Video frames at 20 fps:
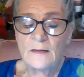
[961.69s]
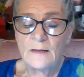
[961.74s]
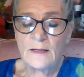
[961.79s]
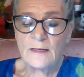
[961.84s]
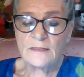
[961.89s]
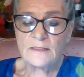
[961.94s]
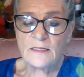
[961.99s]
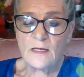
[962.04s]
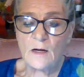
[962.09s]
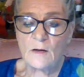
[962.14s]

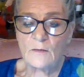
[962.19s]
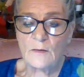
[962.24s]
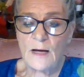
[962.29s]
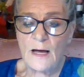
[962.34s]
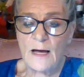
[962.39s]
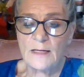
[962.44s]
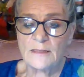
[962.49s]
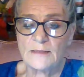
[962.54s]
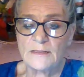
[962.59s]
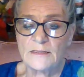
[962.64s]
That's all
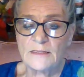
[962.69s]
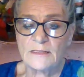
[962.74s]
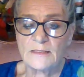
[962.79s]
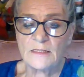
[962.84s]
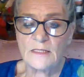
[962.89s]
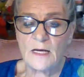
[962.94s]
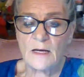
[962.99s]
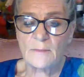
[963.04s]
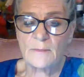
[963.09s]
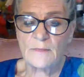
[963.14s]
right, said
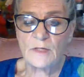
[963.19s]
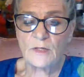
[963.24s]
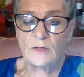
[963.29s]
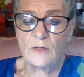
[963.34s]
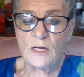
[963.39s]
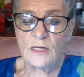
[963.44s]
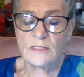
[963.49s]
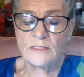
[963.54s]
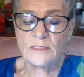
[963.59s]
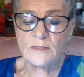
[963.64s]
Tommy. You're
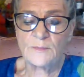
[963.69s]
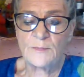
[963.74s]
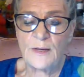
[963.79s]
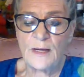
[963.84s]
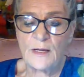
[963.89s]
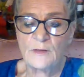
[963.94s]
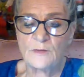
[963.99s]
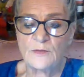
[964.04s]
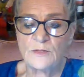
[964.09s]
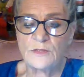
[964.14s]
not
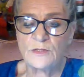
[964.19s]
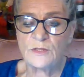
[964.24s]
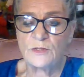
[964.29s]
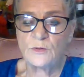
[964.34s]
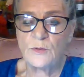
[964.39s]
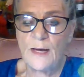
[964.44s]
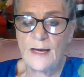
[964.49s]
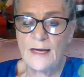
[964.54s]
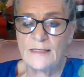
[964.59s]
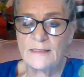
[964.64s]
supposed
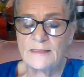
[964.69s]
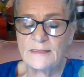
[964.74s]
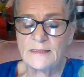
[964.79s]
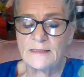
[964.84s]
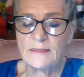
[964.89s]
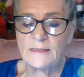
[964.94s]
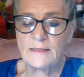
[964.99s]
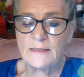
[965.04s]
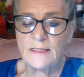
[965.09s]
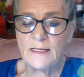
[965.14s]
to.
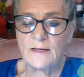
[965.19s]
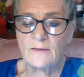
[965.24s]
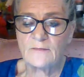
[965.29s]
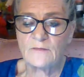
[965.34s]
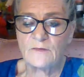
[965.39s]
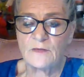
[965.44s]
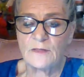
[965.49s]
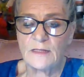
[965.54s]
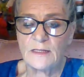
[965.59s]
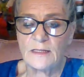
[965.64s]
Hastings
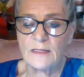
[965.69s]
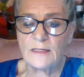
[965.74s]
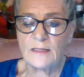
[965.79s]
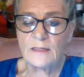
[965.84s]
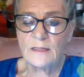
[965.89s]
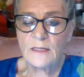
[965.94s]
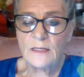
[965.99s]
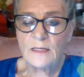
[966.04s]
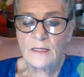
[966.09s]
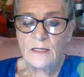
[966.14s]
never did.
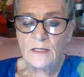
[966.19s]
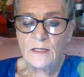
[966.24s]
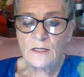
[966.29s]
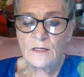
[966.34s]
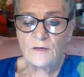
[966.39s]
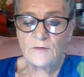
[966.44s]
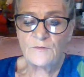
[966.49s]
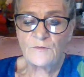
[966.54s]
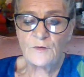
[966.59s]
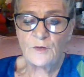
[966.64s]

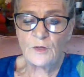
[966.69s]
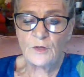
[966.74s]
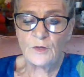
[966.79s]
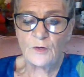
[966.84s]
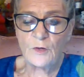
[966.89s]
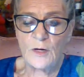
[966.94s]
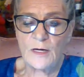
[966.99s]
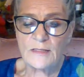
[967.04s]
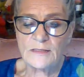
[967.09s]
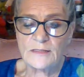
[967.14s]
If your
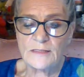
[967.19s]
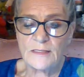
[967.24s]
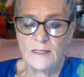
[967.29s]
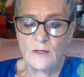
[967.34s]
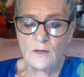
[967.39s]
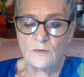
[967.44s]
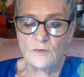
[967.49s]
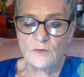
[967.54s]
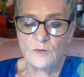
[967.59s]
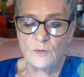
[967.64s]
gray
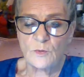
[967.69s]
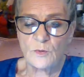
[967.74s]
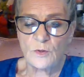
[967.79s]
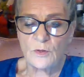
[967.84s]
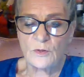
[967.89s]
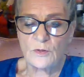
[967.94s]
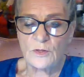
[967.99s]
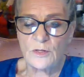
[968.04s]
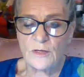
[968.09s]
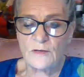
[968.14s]
cells
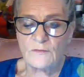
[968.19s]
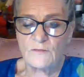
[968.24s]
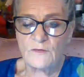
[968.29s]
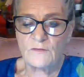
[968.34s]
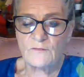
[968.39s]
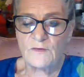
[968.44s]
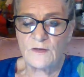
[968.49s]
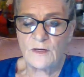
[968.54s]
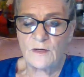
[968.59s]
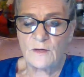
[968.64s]
weren't of a
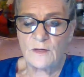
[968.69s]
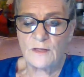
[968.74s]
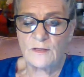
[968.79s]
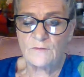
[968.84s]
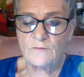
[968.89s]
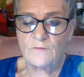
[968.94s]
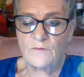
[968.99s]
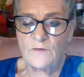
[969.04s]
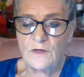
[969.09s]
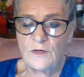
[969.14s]
very
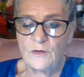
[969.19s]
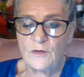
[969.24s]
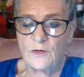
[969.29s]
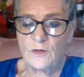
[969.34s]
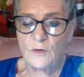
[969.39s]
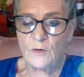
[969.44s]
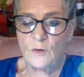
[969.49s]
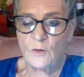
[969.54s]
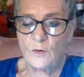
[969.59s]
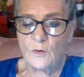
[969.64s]

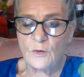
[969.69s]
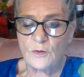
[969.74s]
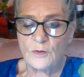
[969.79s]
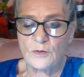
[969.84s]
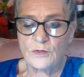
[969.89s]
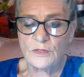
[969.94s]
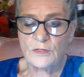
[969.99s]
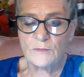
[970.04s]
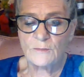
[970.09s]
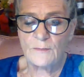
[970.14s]
inferior
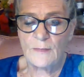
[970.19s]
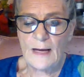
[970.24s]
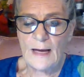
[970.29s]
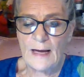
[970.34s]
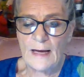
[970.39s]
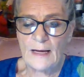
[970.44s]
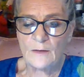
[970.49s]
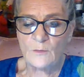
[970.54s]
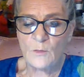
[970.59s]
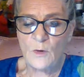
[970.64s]
order to
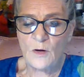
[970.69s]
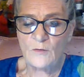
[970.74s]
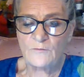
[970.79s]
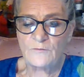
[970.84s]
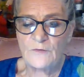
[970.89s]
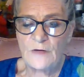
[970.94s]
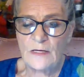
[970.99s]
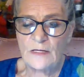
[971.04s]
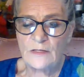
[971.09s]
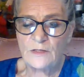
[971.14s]
mine, what
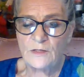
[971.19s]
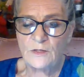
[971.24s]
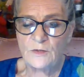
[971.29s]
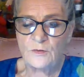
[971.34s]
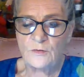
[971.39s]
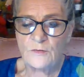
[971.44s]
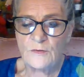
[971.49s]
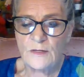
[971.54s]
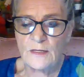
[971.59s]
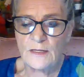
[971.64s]
fun do
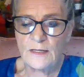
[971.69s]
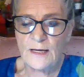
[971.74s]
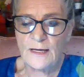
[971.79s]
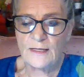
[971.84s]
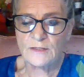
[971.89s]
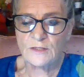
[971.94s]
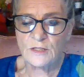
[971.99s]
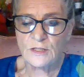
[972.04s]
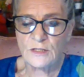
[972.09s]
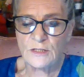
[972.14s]
you think
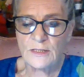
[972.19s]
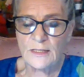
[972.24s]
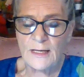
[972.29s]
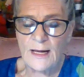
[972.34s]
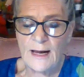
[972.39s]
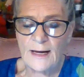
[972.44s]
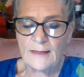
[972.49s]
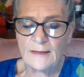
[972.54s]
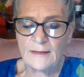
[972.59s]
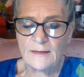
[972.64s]
I should get
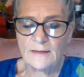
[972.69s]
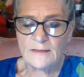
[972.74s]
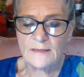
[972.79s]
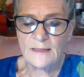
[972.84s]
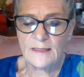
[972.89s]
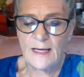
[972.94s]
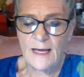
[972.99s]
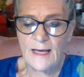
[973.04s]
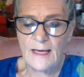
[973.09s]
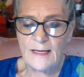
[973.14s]
out of this
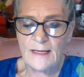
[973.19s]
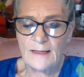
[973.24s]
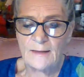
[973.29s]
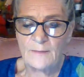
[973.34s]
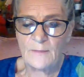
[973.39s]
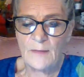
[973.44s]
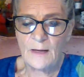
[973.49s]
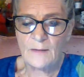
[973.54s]
game?